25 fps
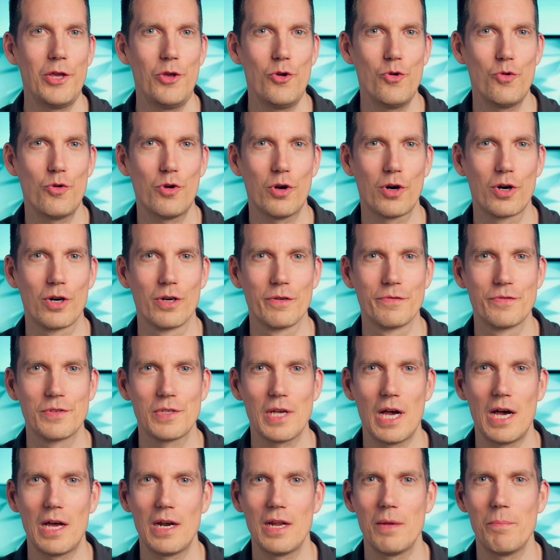Hue
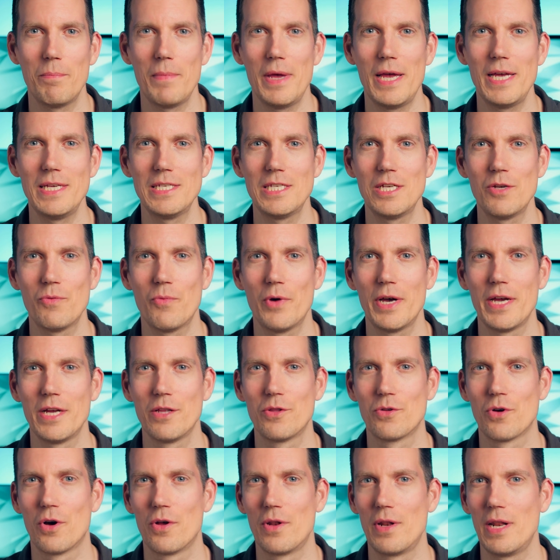curves are an amazing
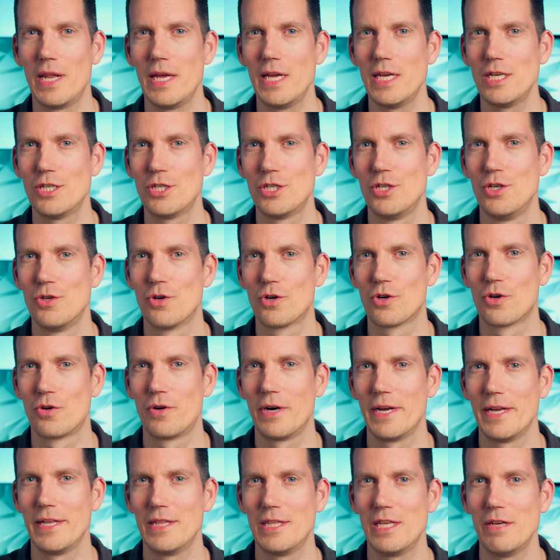way to unleash your
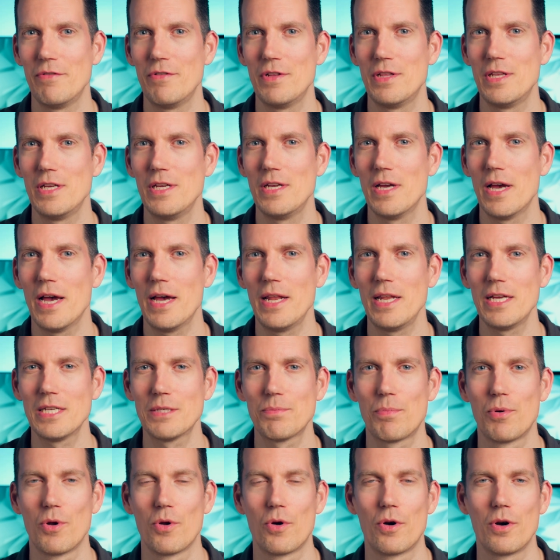creativity and
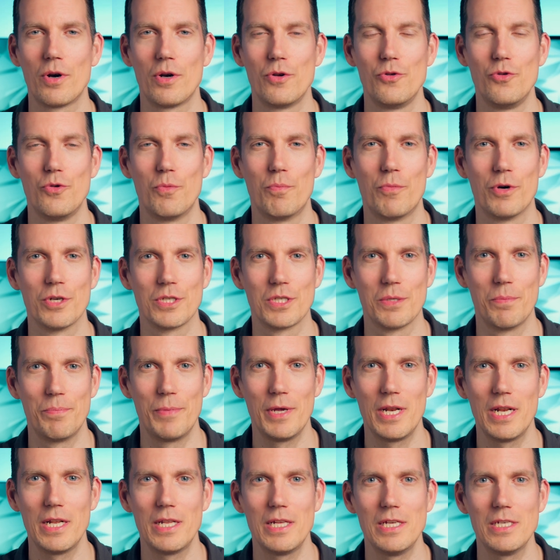explore new
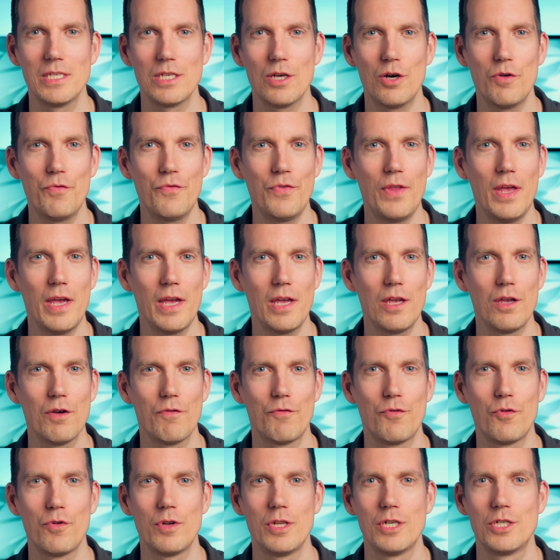possibilities of taking
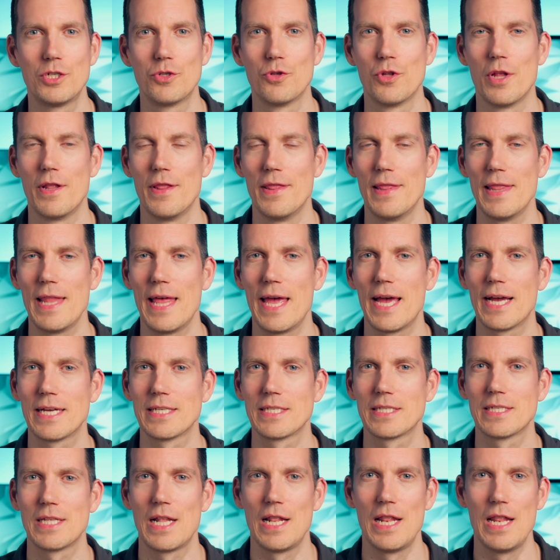your footage to the
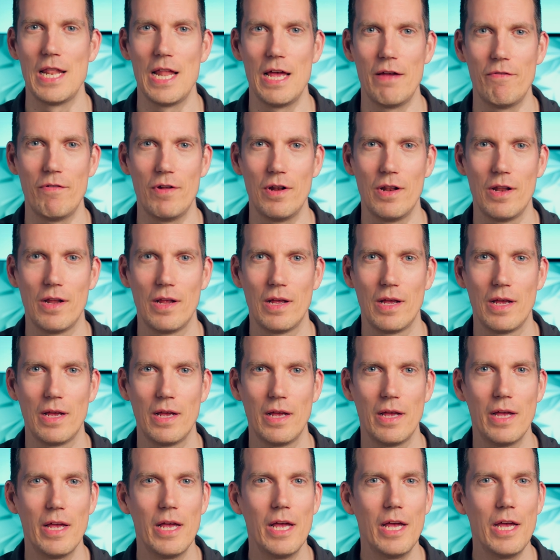next level.
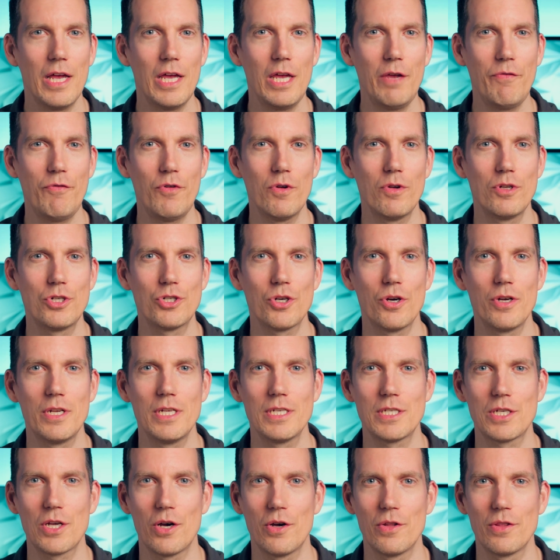If you enjoy
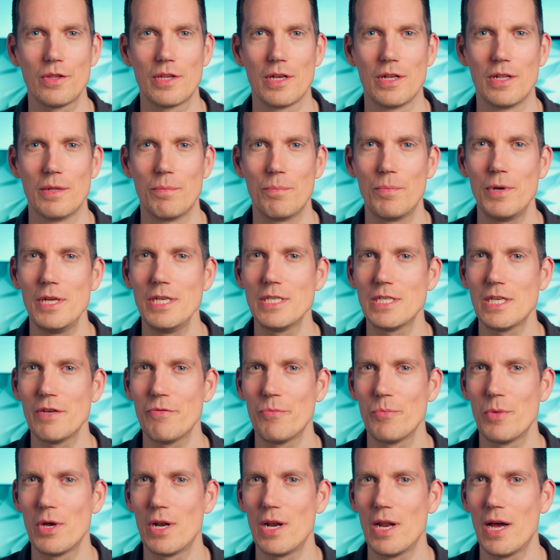this content, please
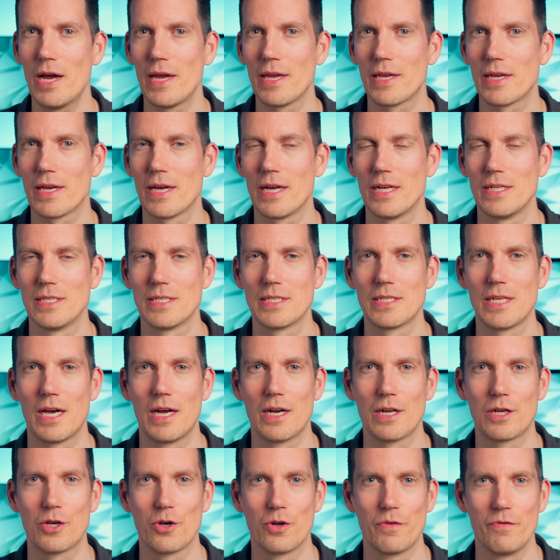give me a like and
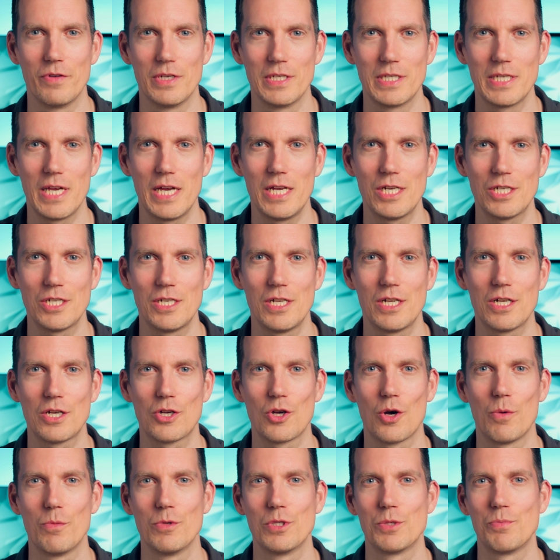start a conversation in
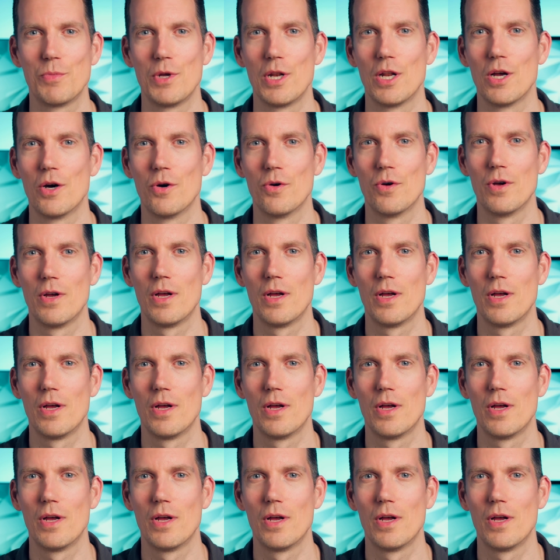the comments below.